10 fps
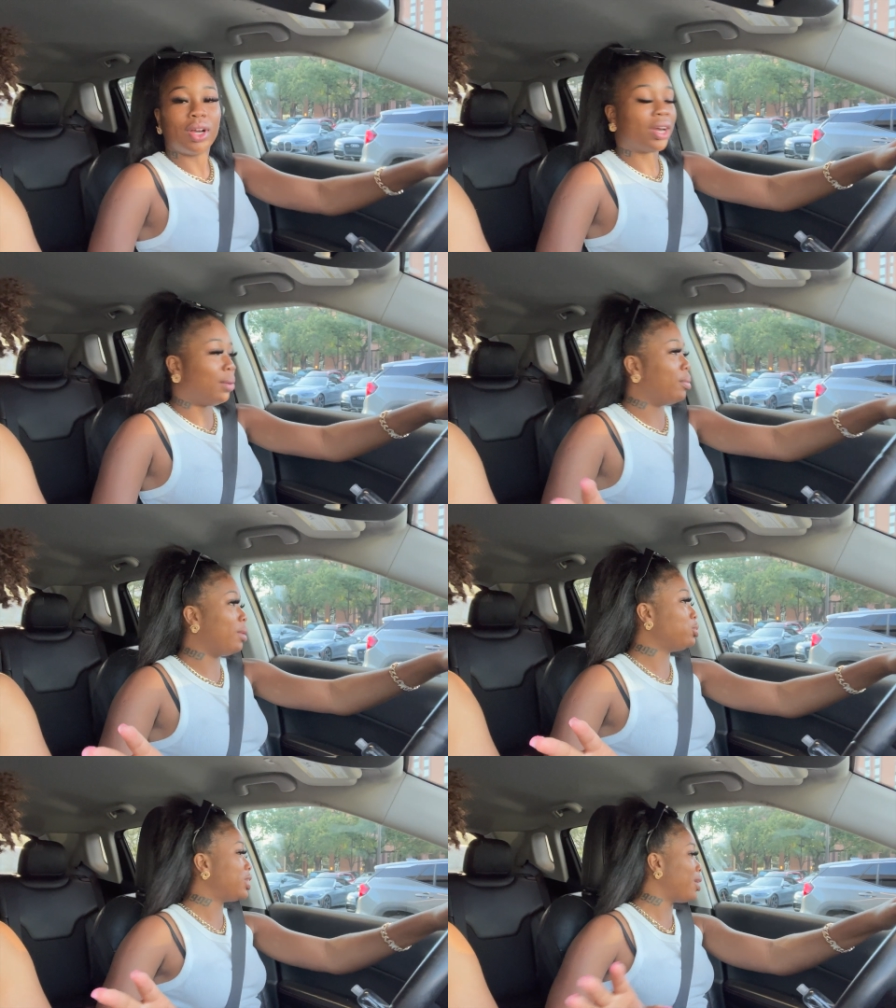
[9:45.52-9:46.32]
Okay, but
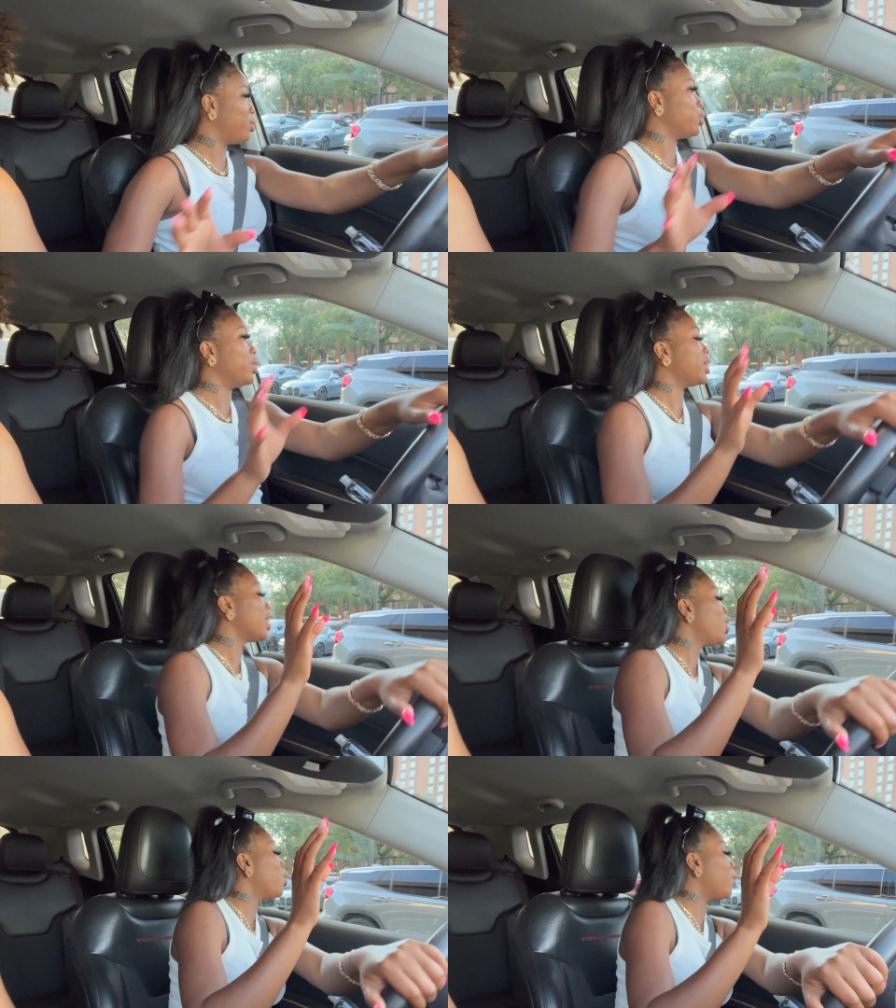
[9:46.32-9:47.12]
let me tell you real quick
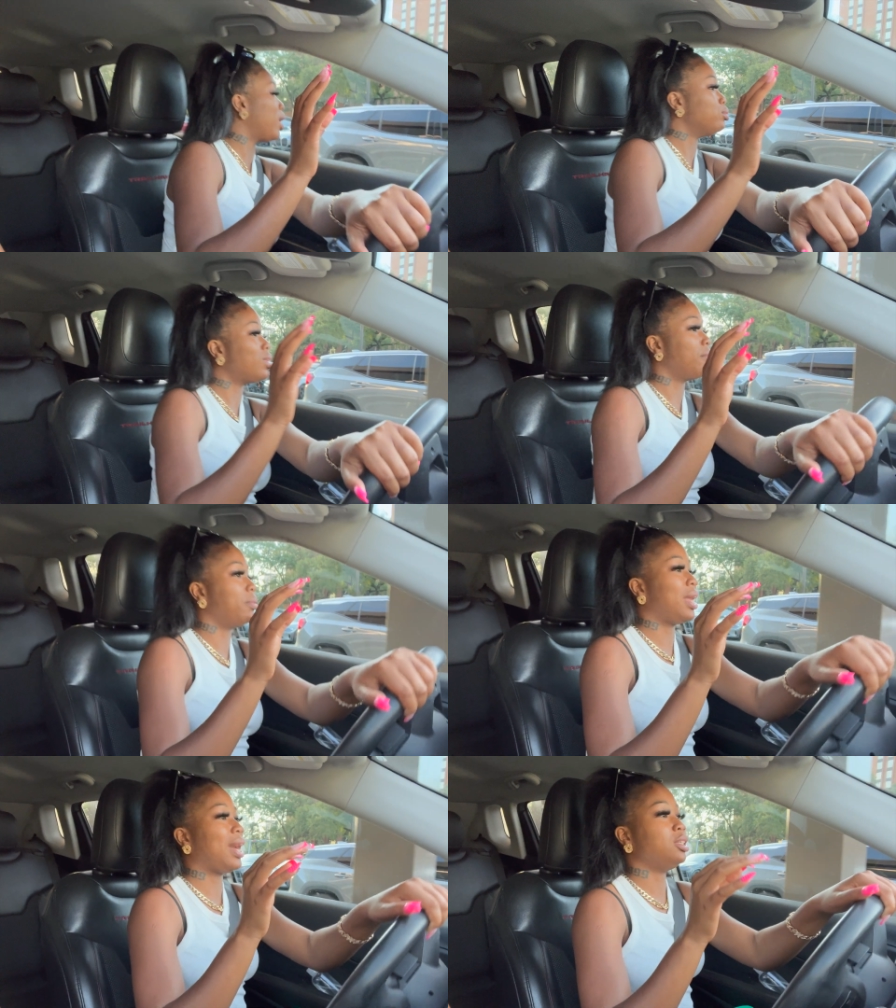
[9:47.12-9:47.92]
while I'm driving
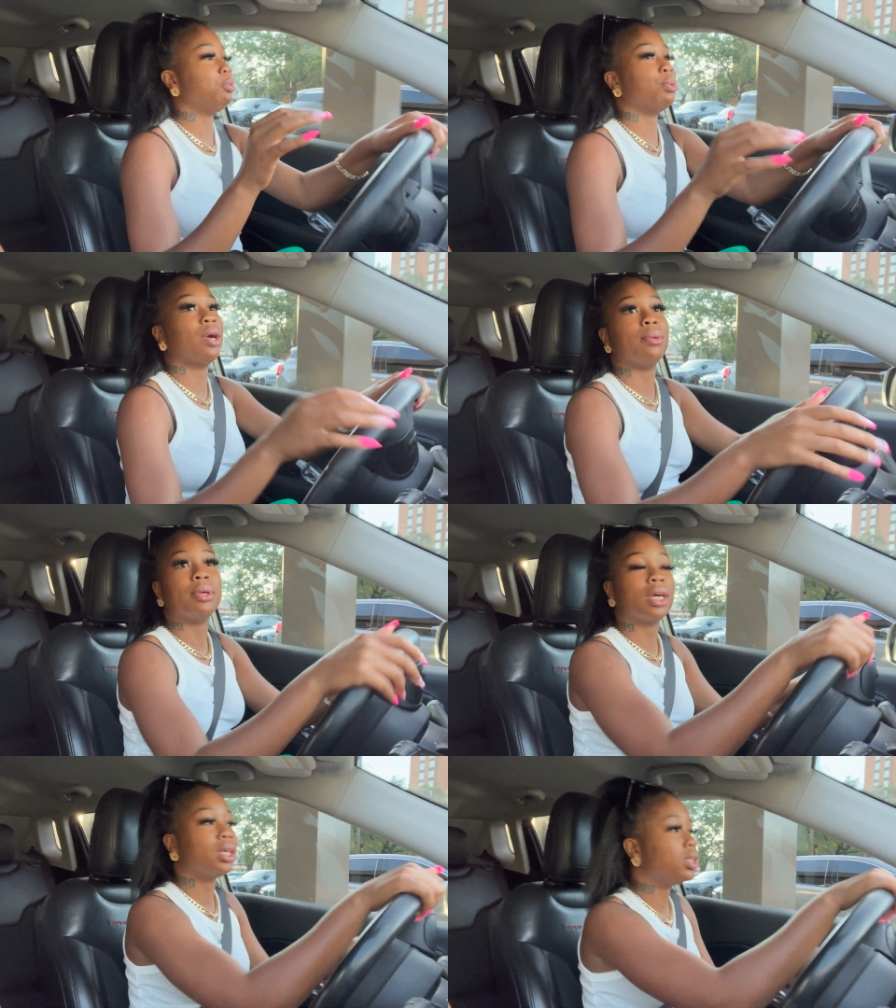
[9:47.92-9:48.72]
the guy away
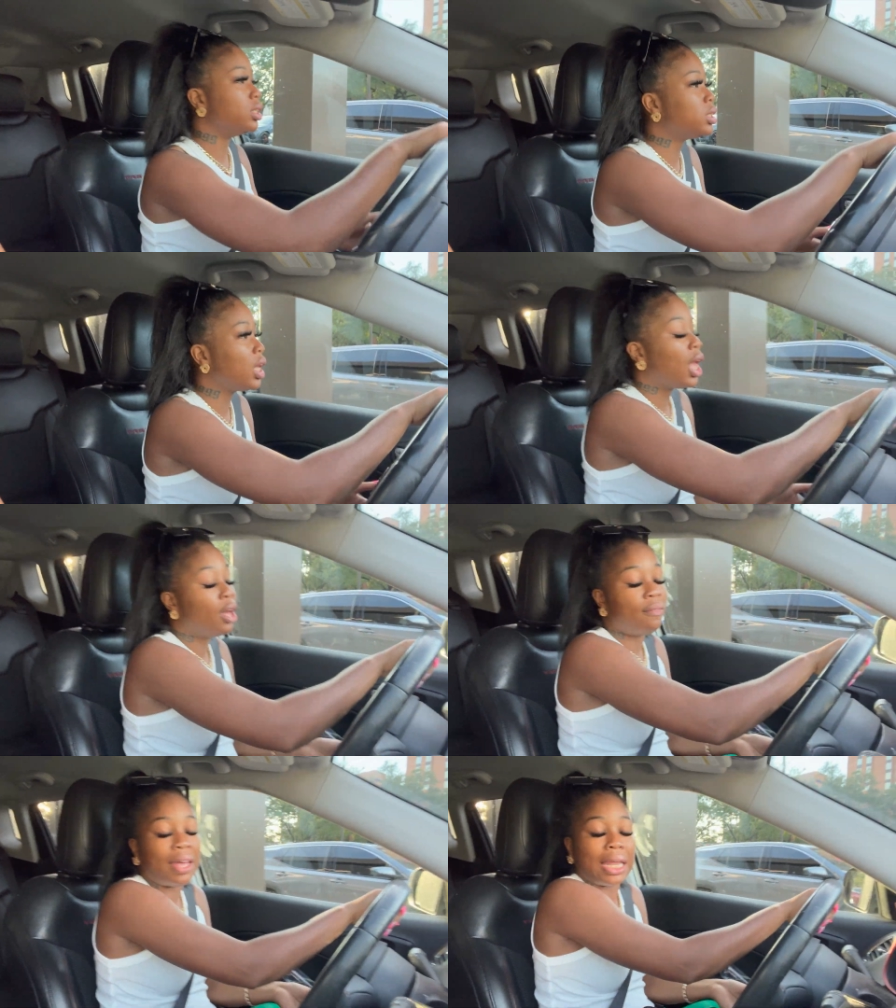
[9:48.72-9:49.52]
because
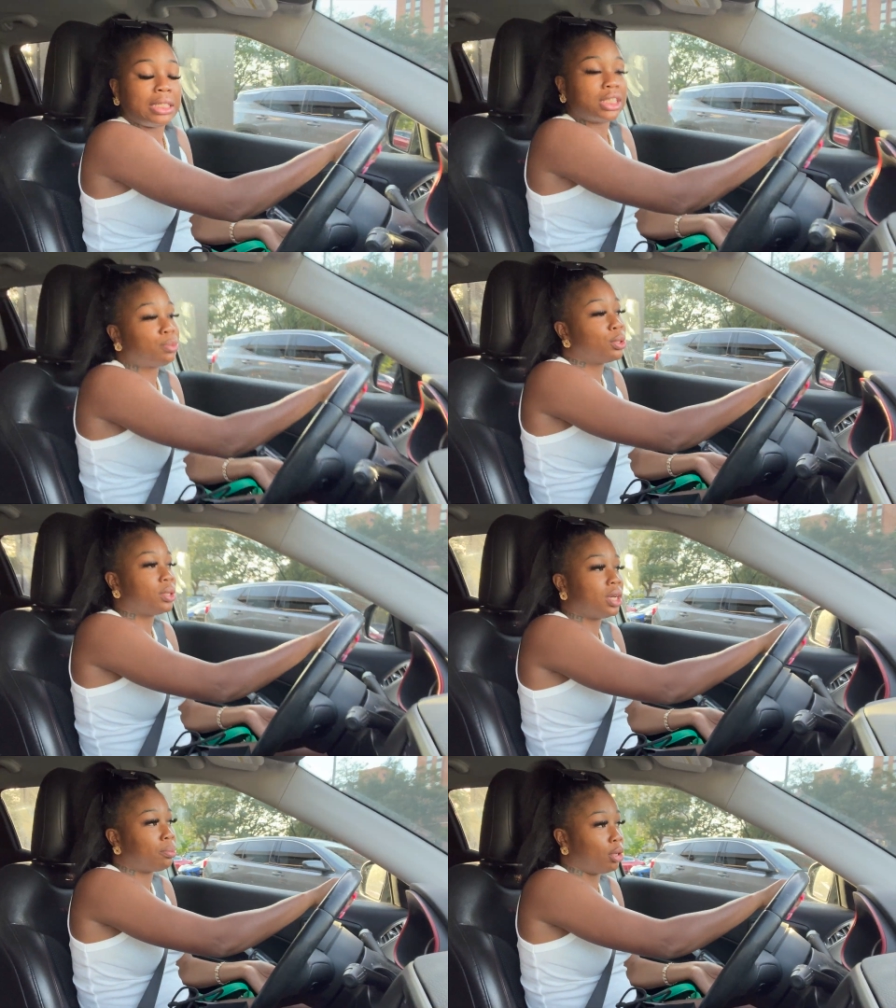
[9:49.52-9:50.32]
that lady just
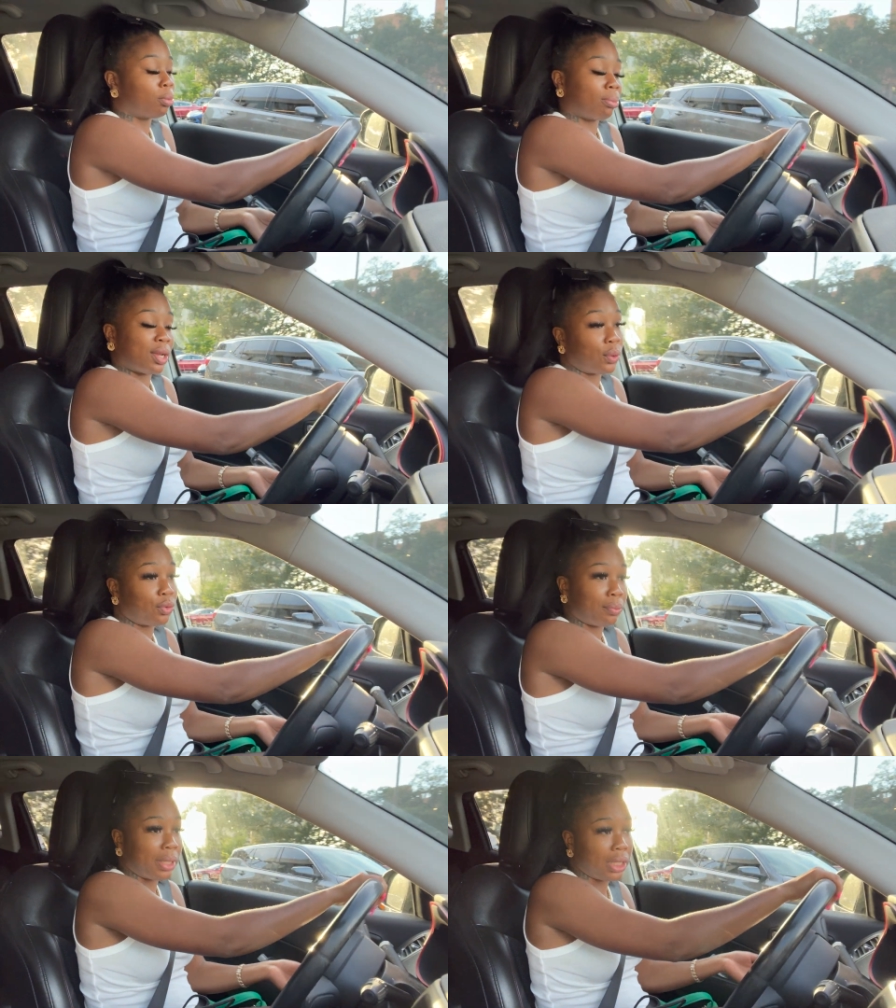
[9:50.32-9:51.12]
pulled up and opened my door
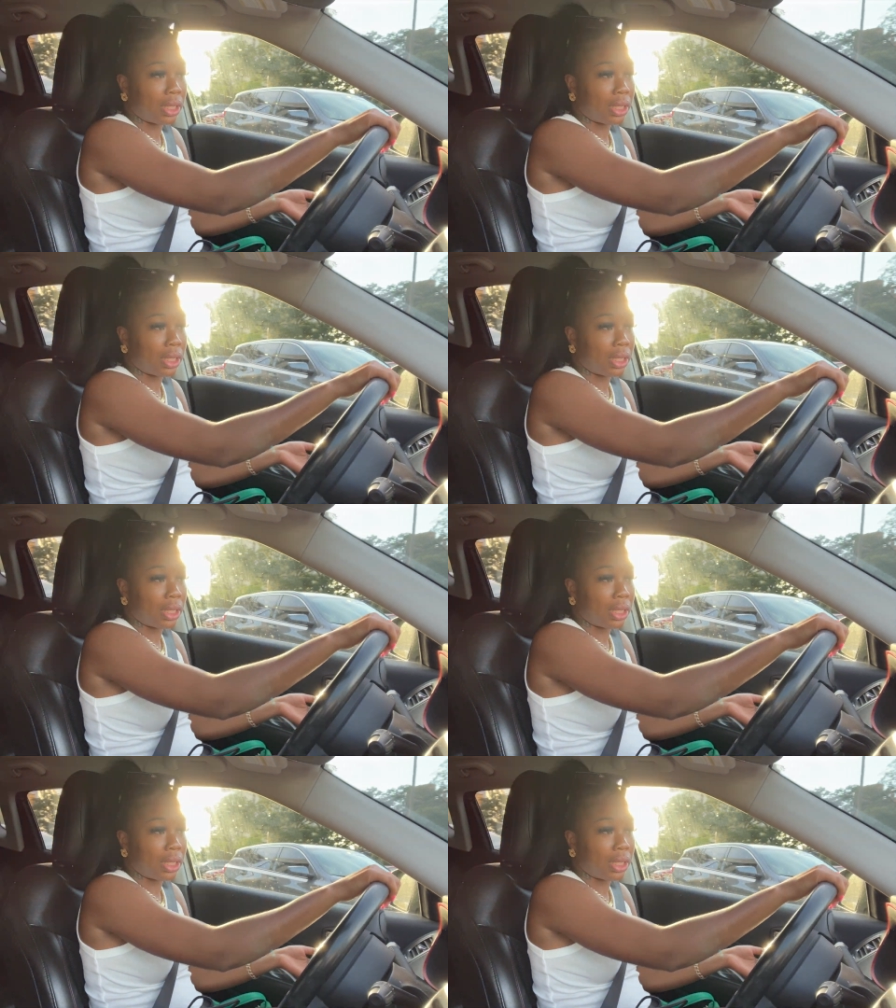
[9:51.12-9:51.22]
for me.